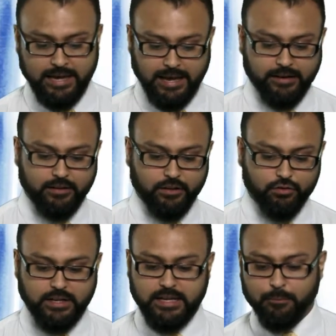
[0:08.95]
And
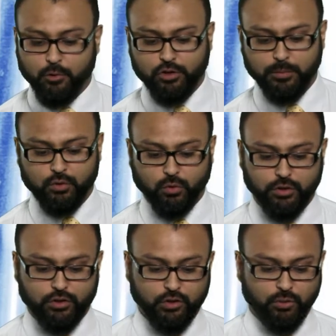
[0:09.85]
today I'm going to be
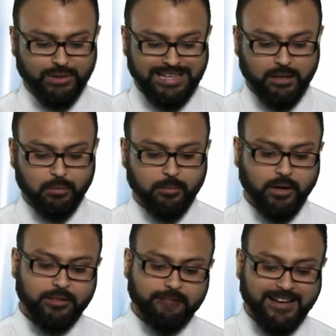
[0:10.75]
talking to you a little bit
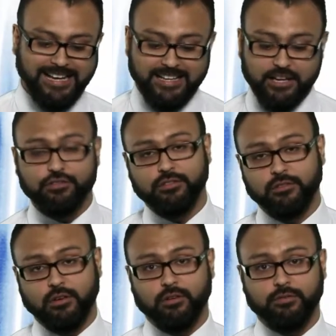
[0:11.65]
about the validation
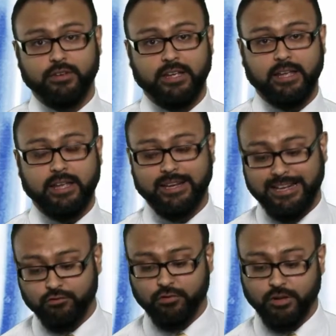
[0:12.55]
of an
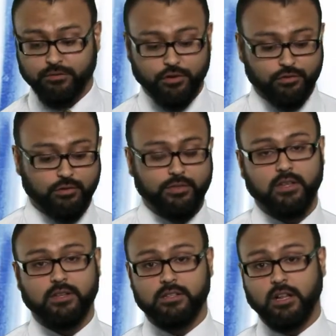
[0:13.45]
electronic version of
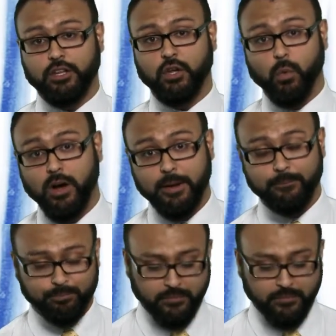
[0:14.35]
the DLQI.